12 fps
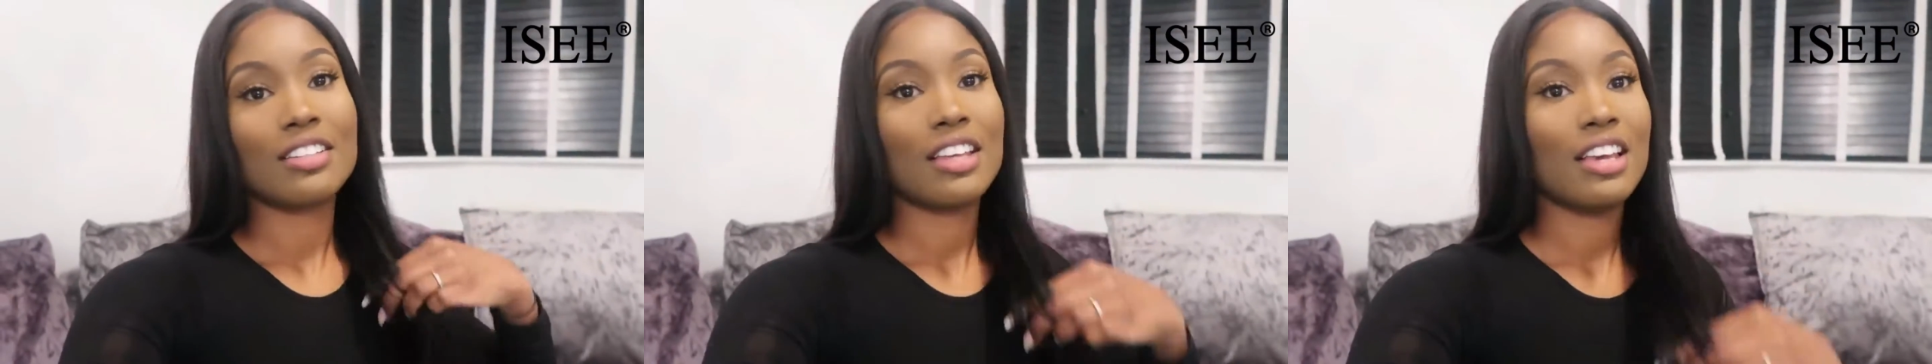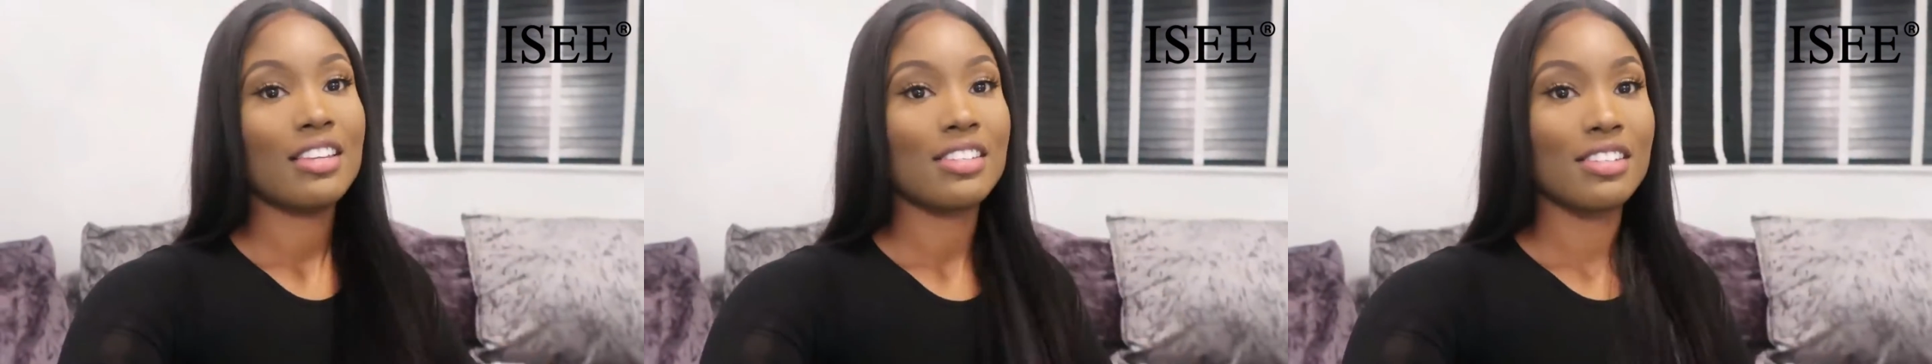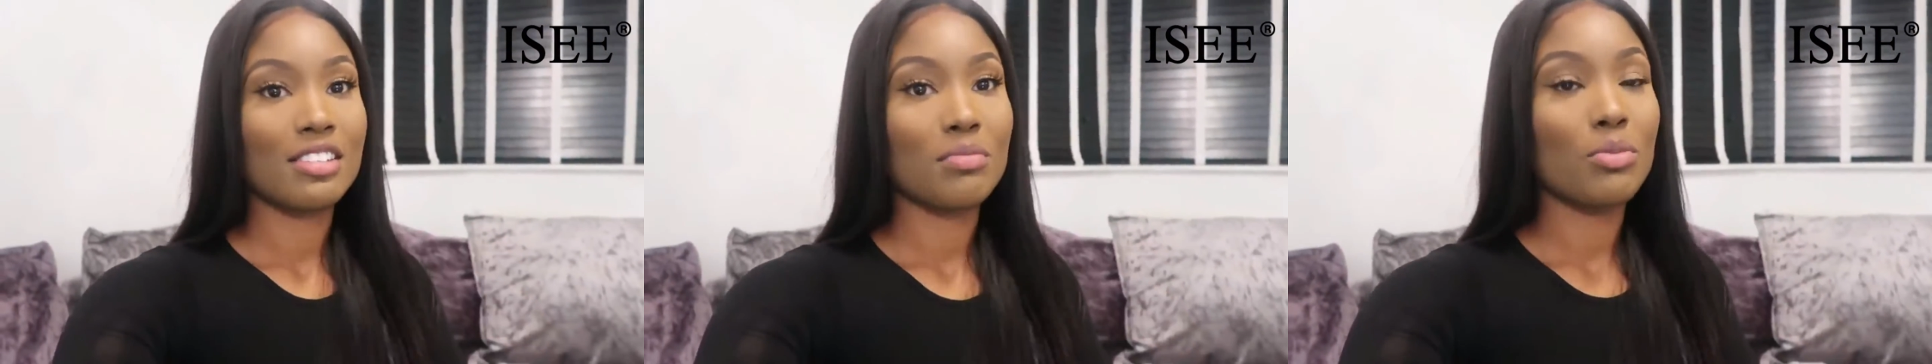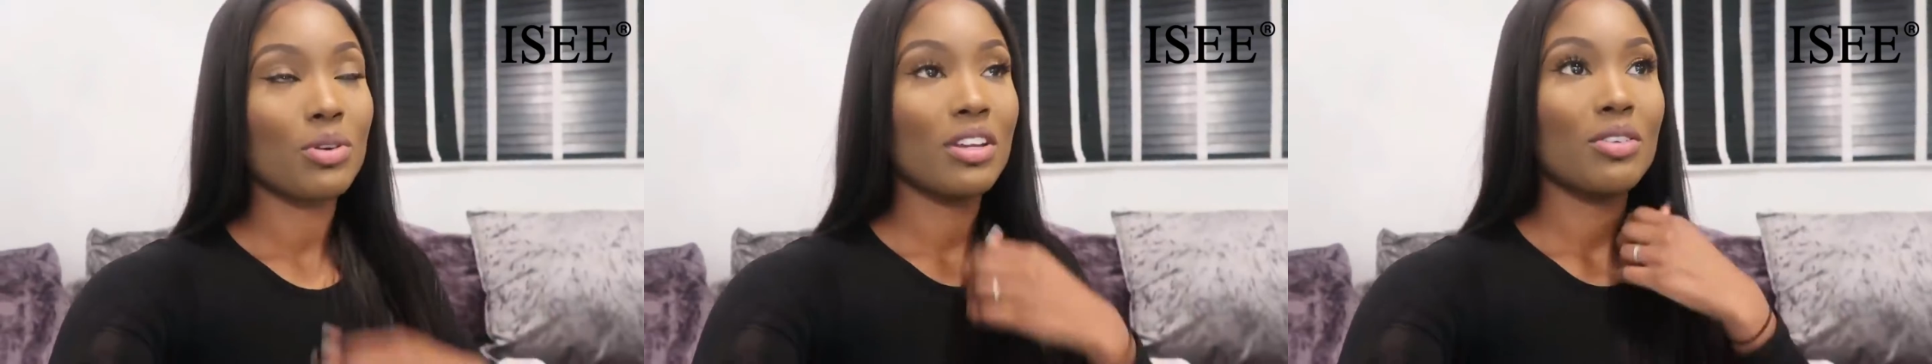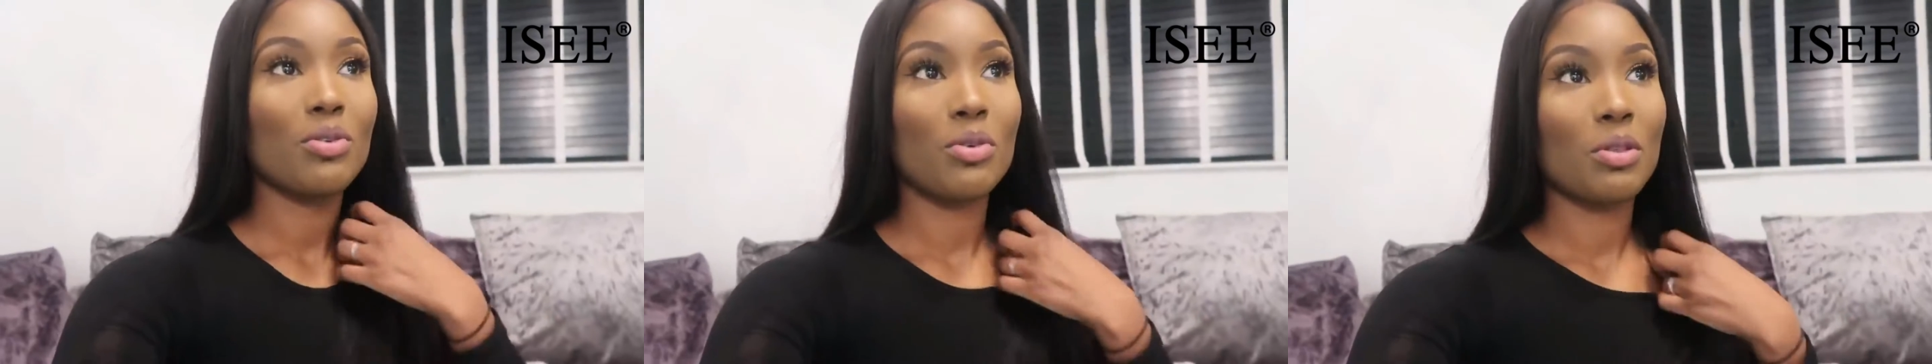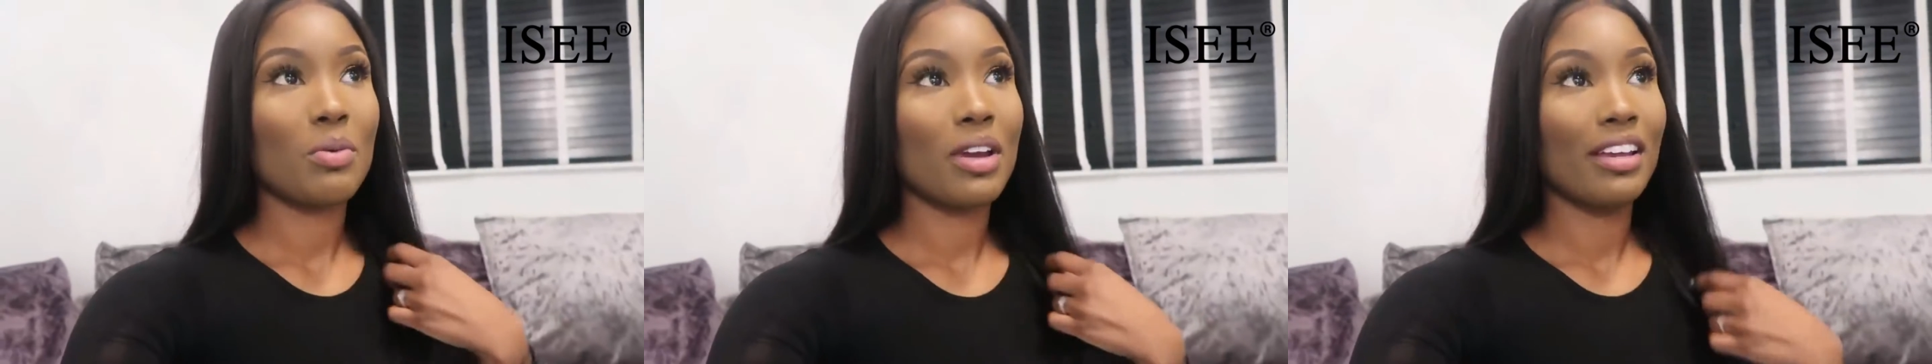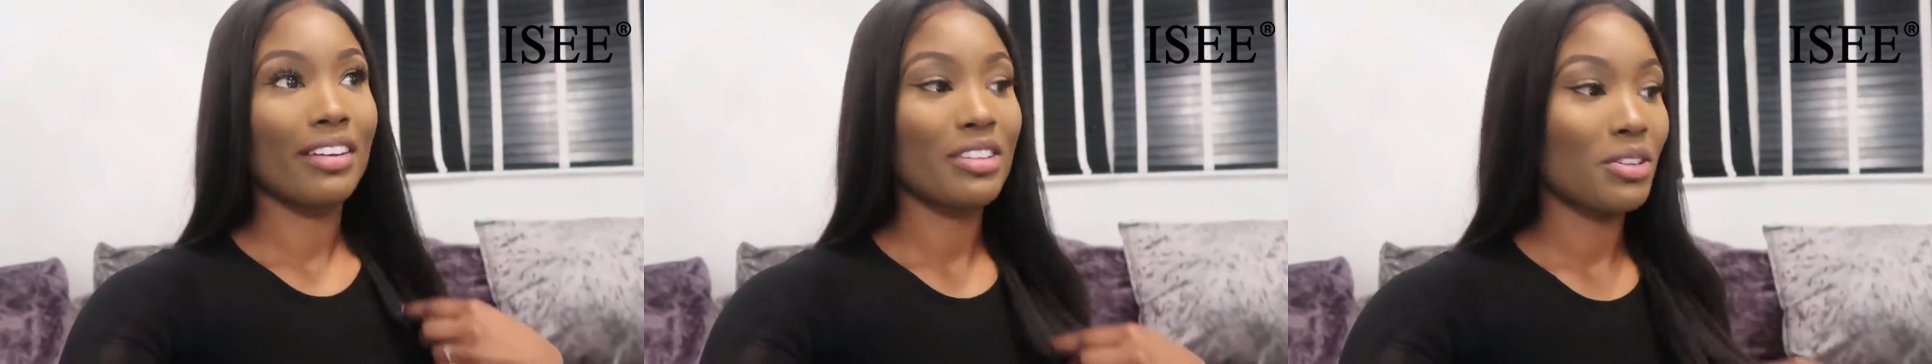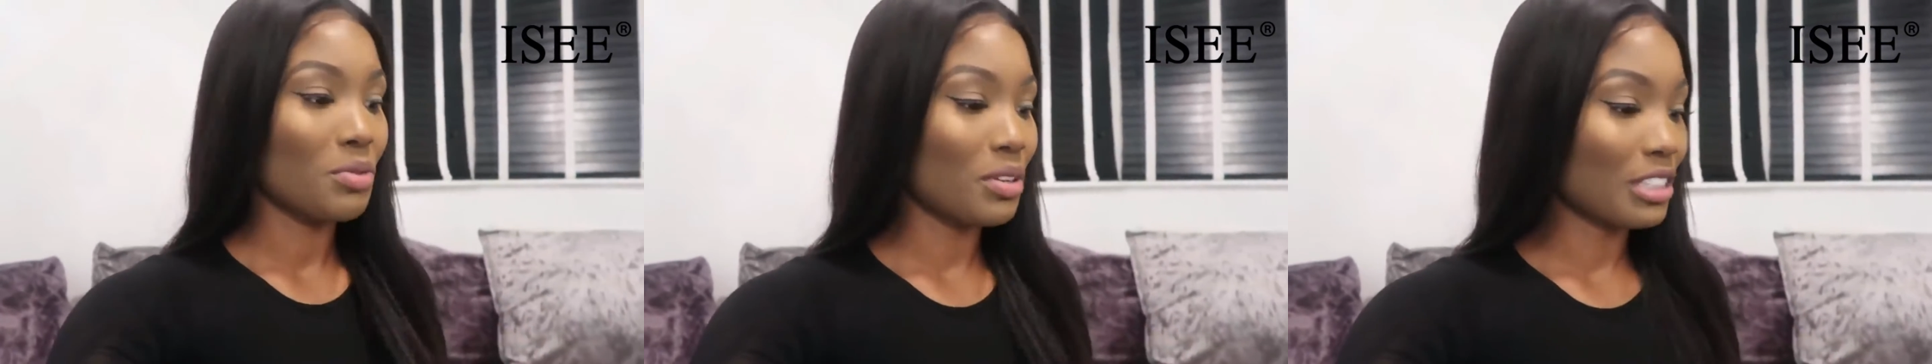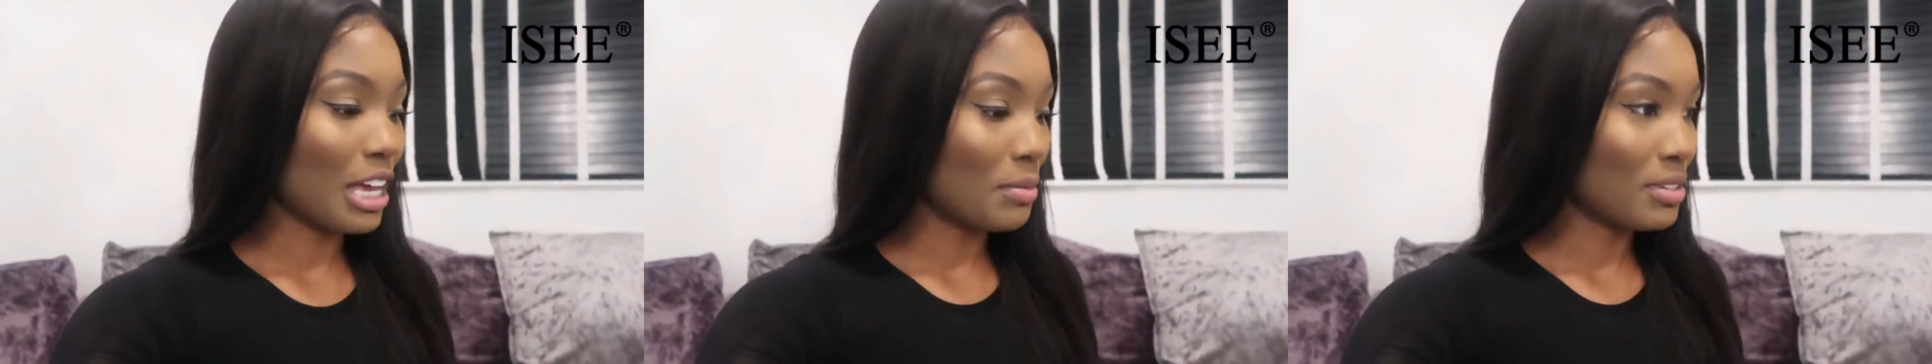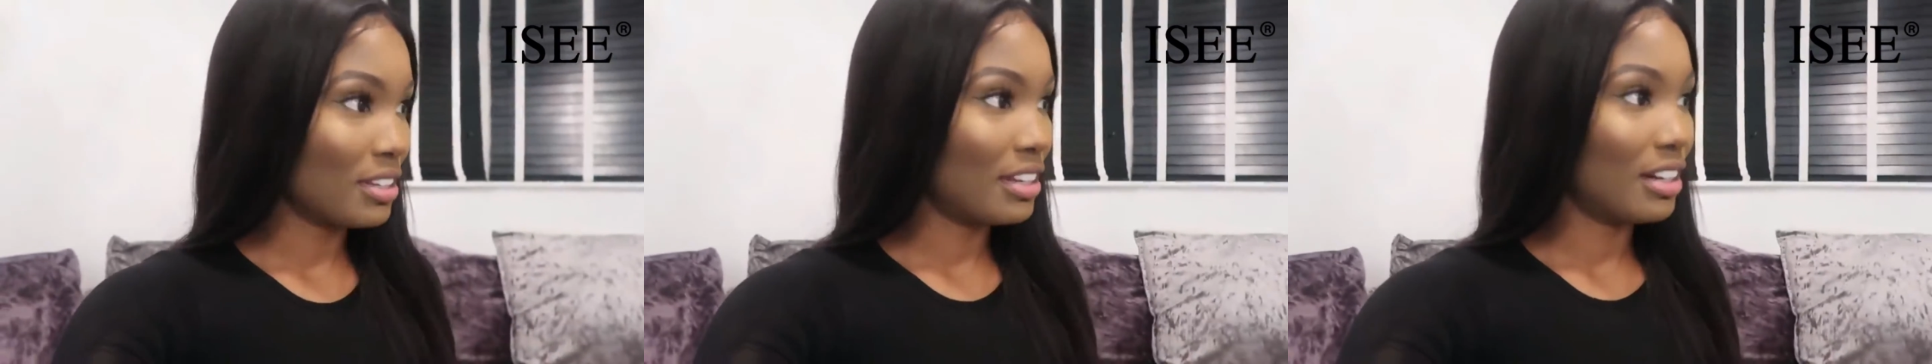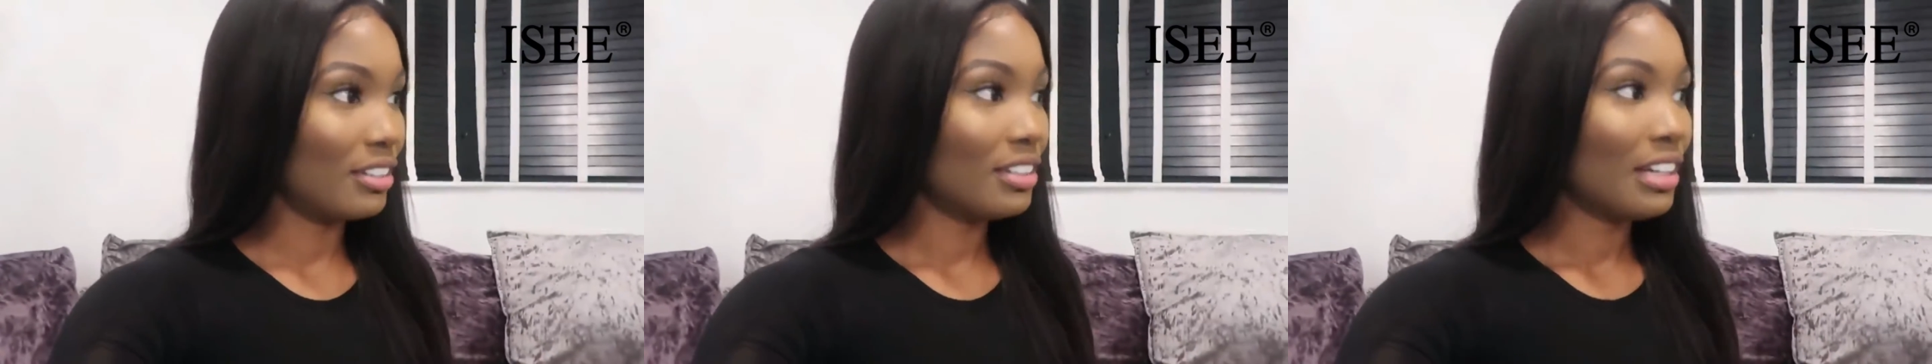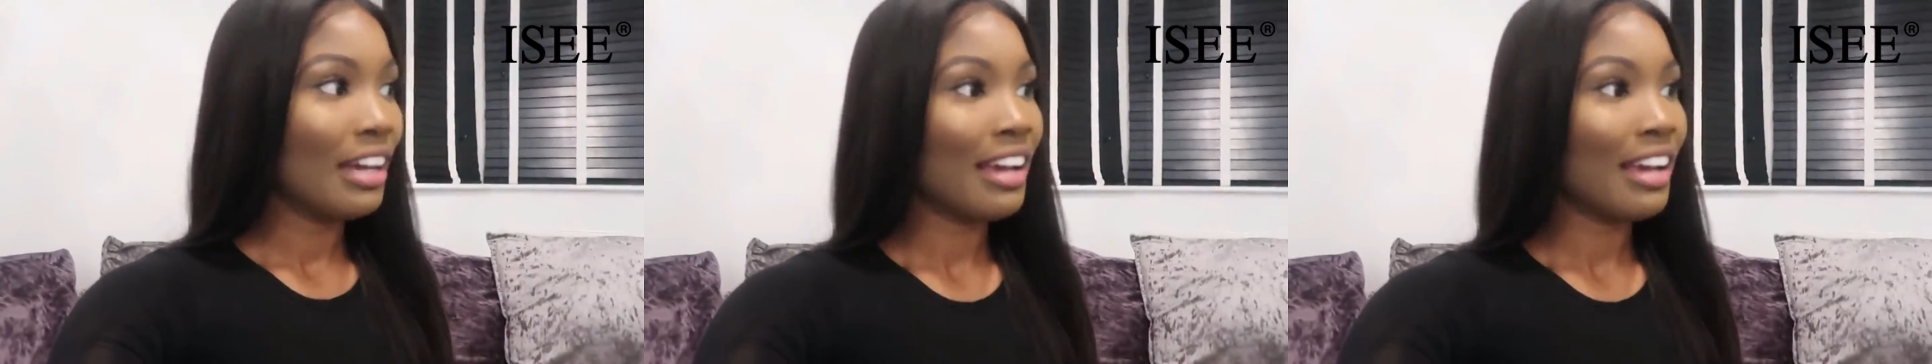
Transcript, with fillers: this hair since morning all the way until what time is it now